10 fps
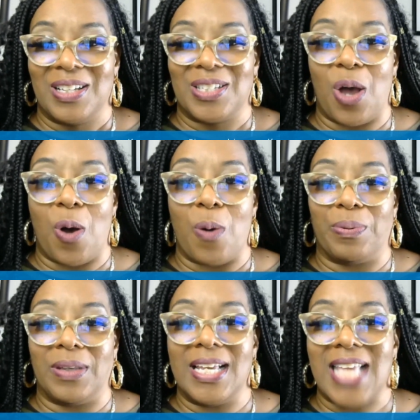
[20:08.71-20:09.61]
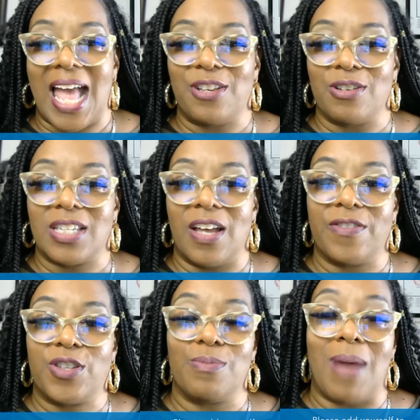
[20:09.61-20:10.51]
So please add
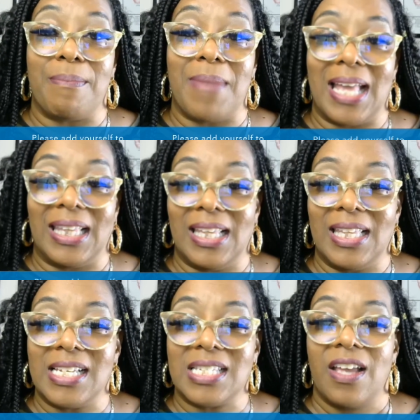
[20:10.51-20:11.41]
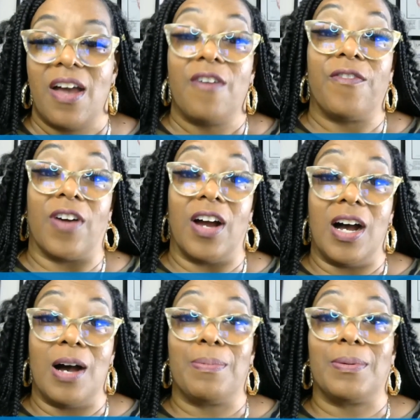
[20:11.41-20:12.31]
yourself to my mailing list for
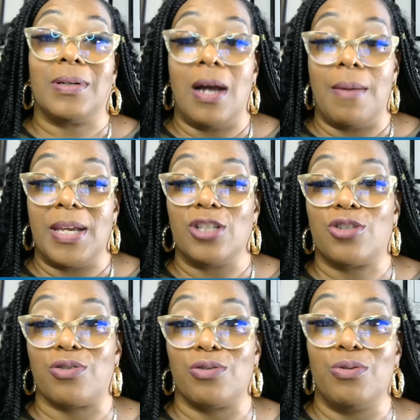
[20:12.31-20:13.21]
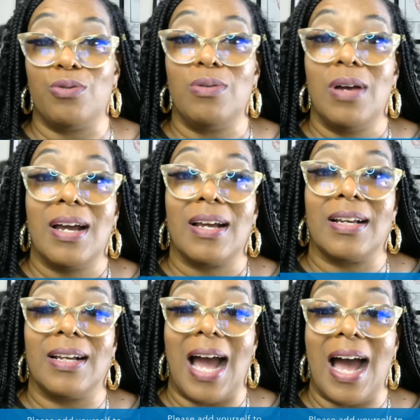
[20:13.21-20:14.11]
upcoming true
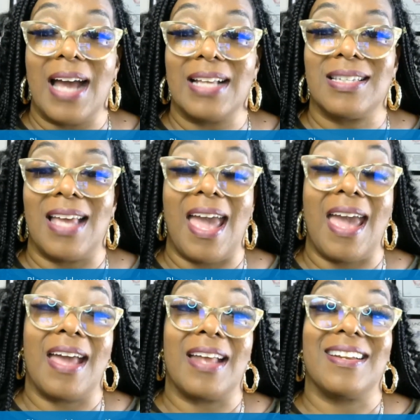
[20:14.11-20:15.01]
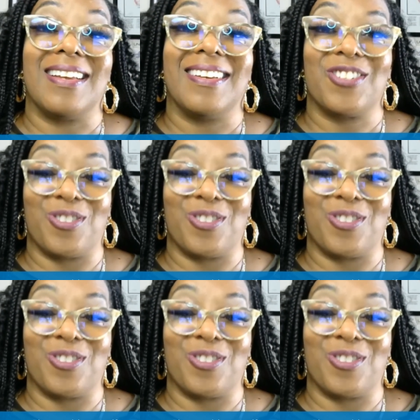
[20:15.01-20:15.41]
guides and